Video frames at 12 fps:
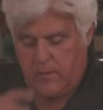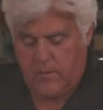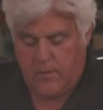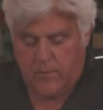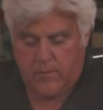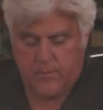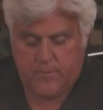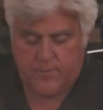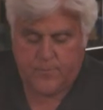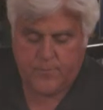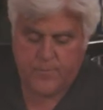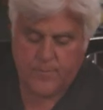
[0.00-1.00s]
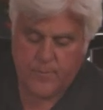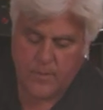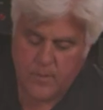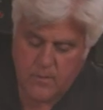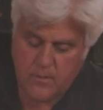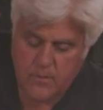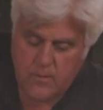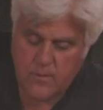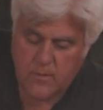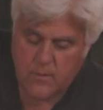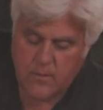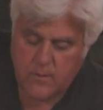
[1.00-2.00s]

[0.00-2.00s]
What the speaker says: (not speaking)